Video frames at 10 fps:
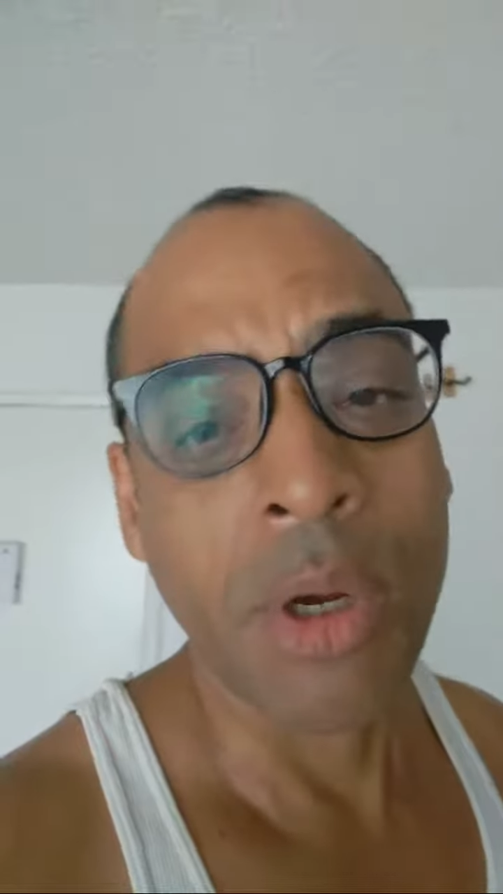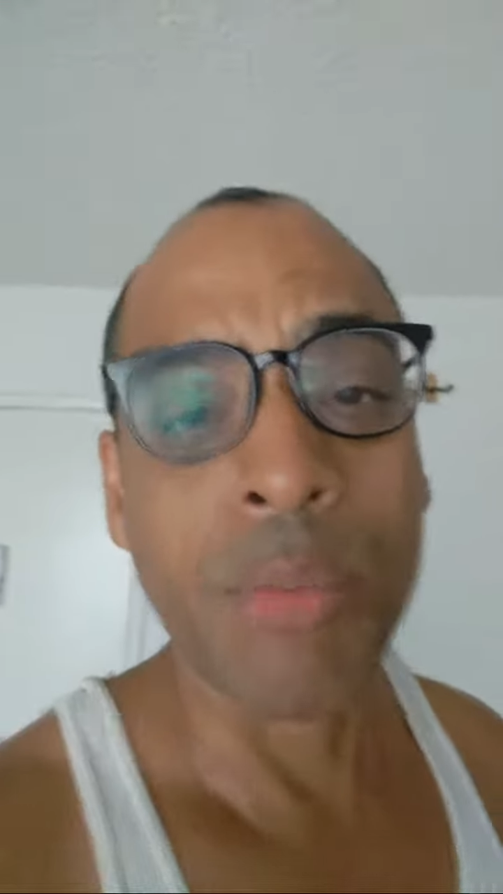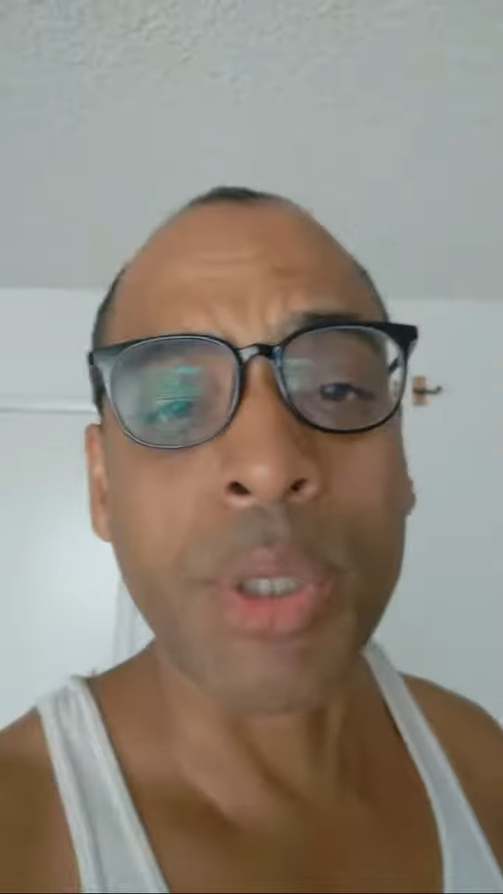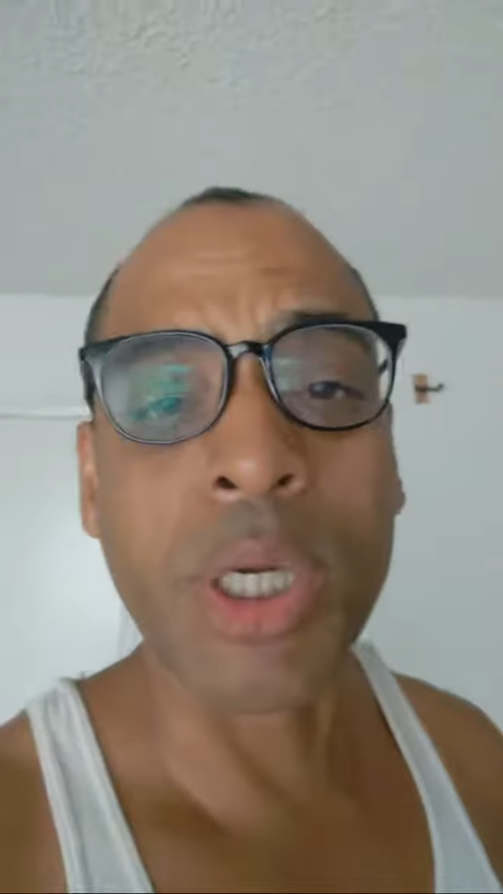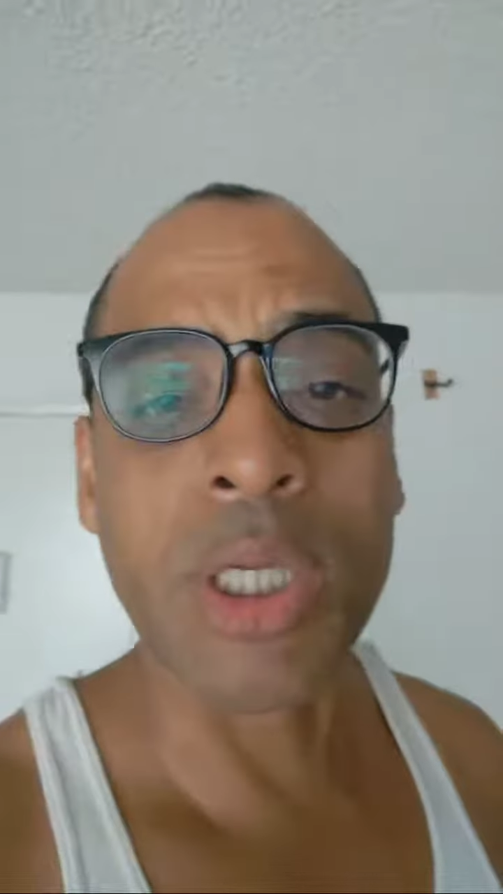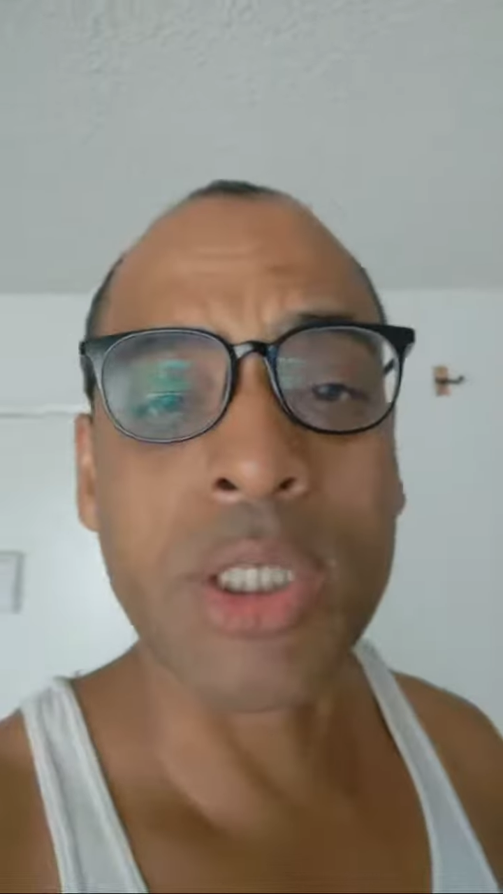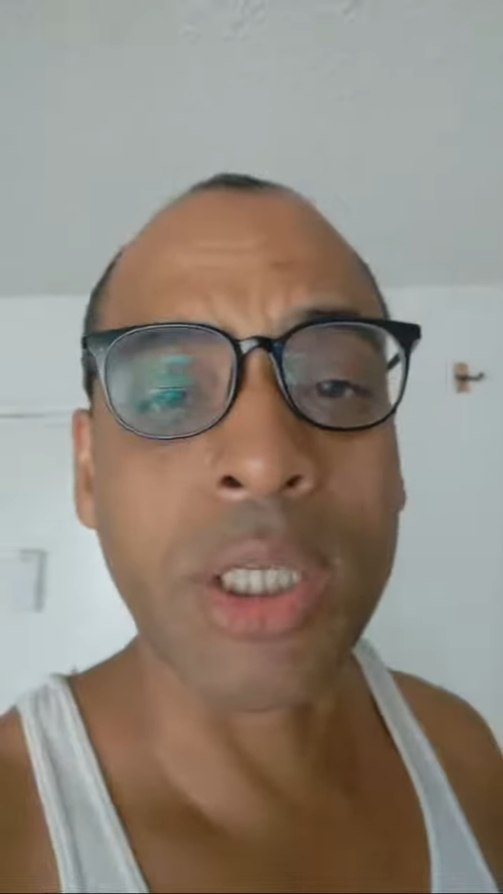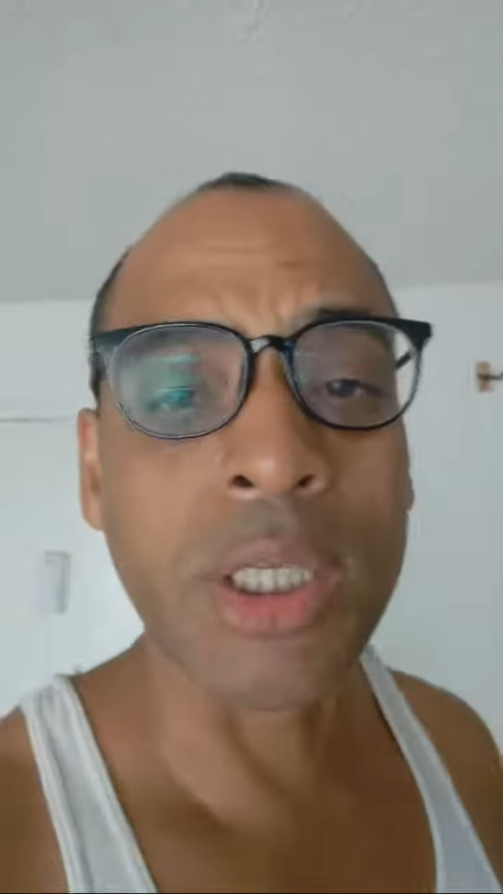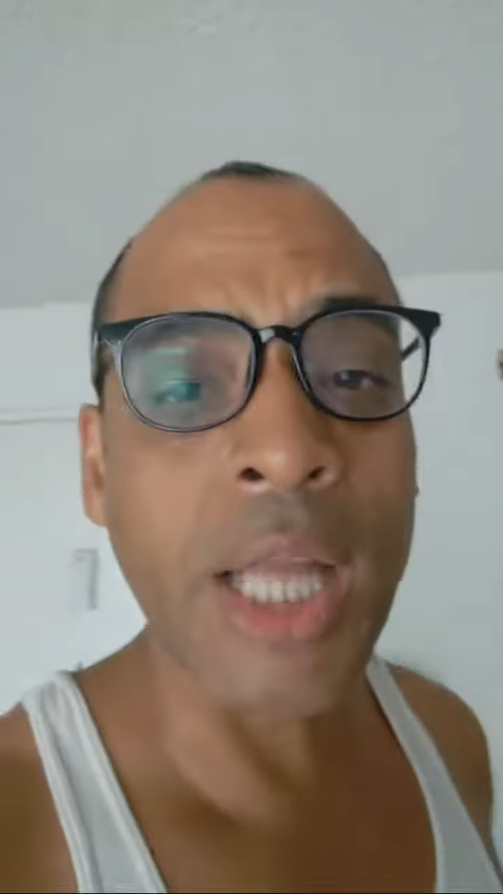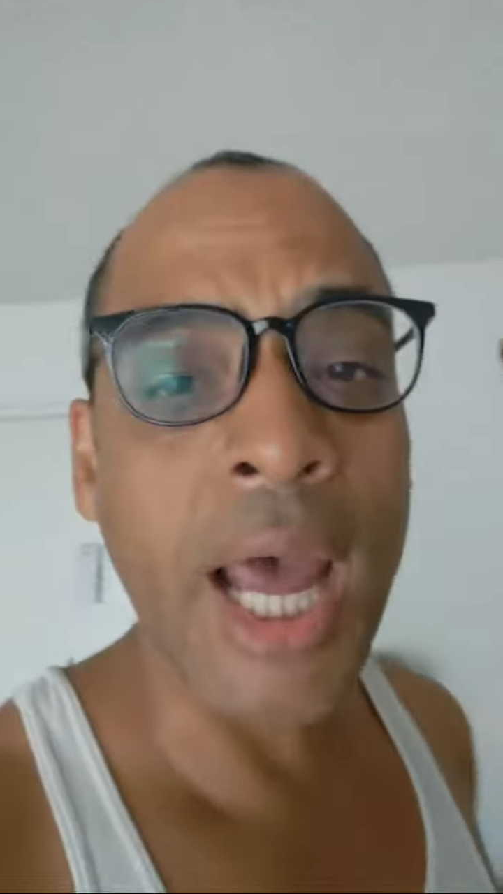because the
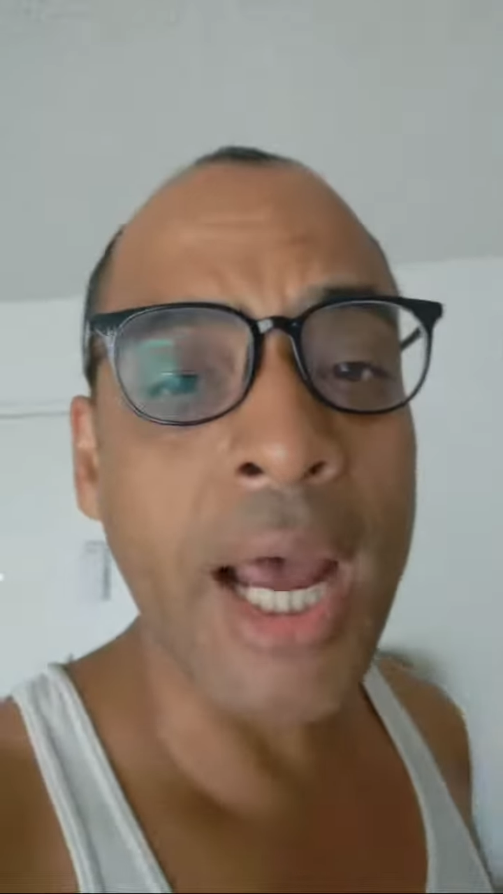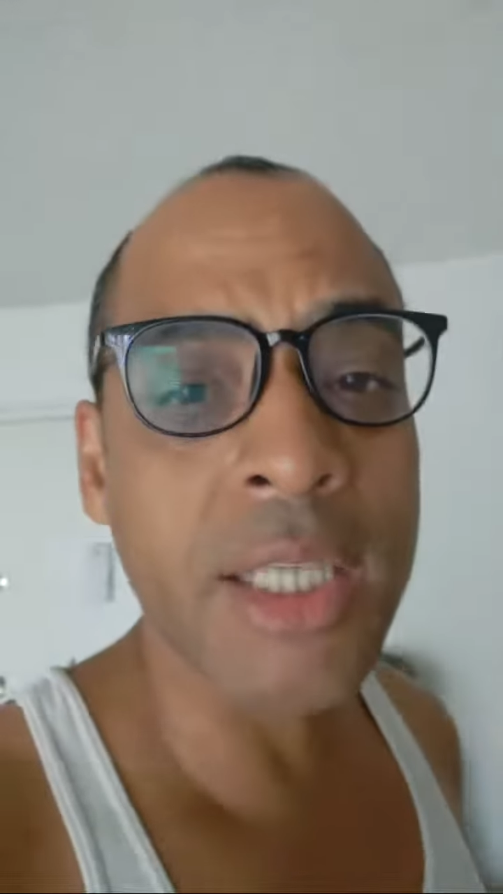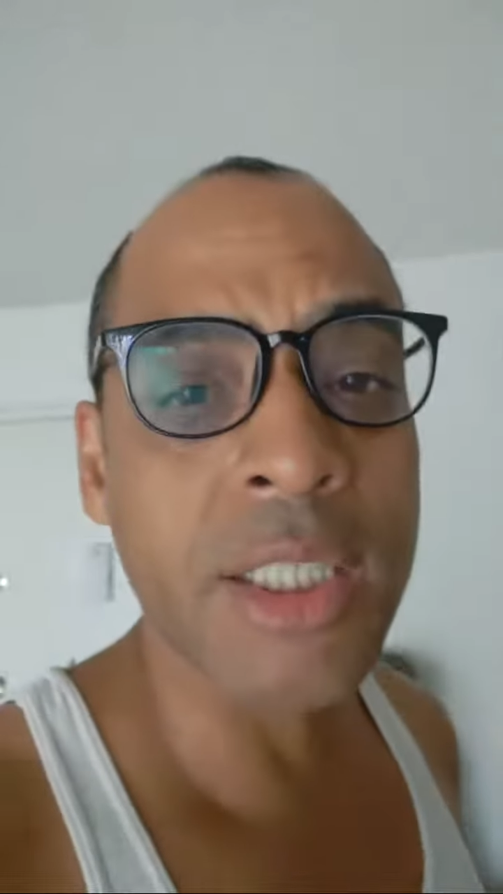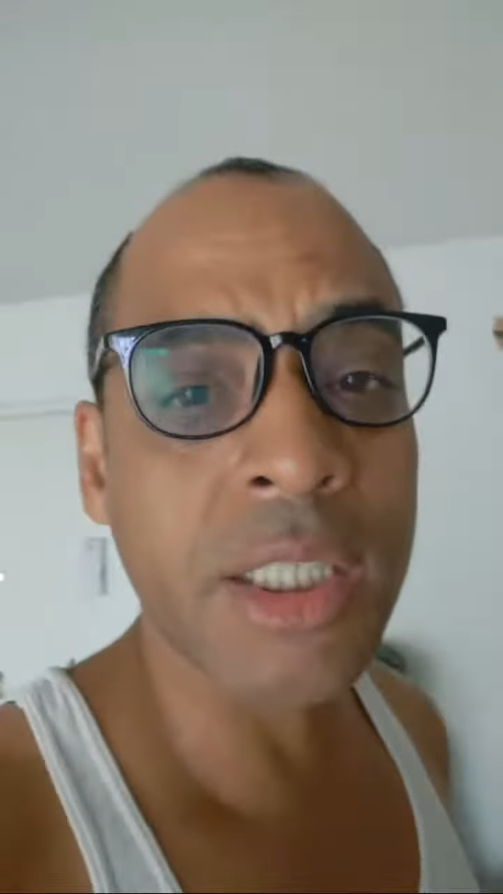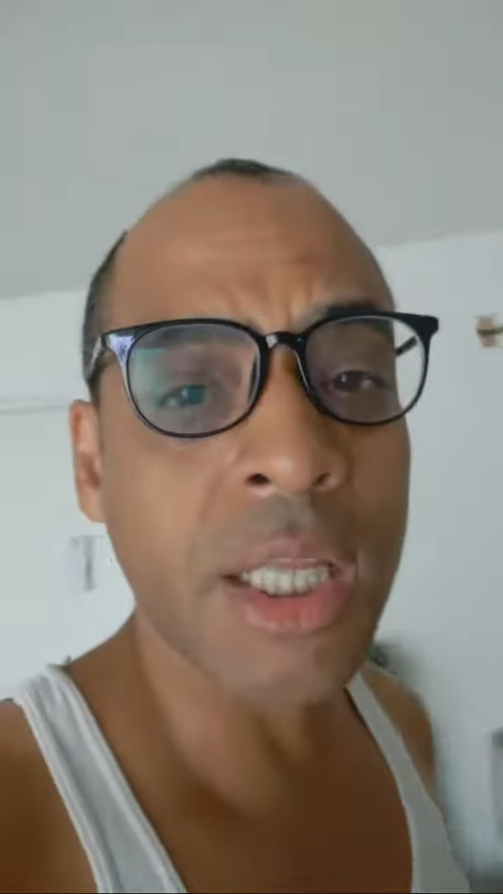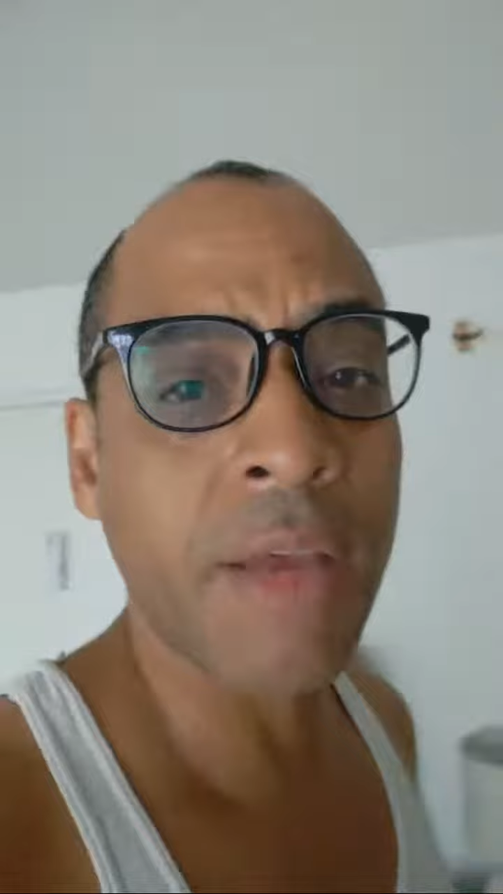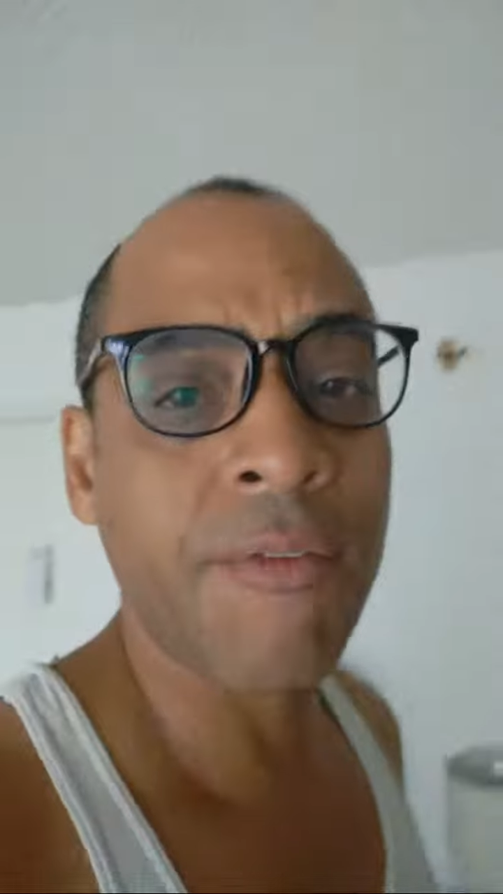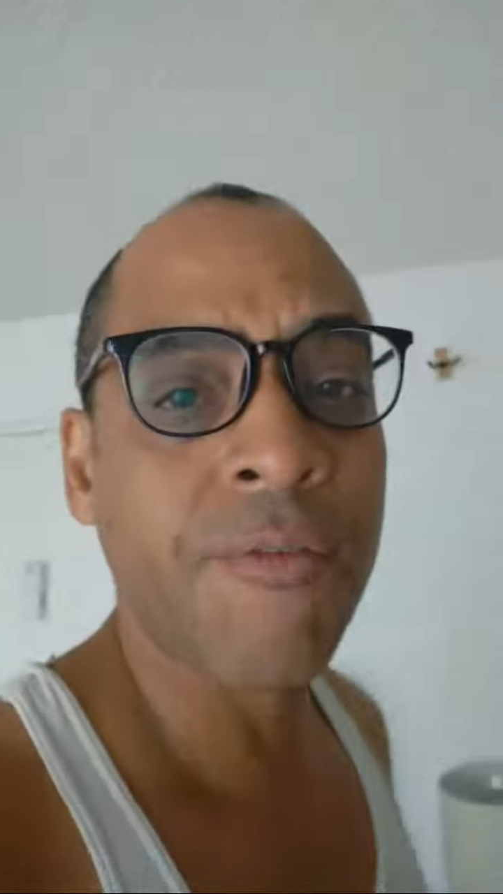last thing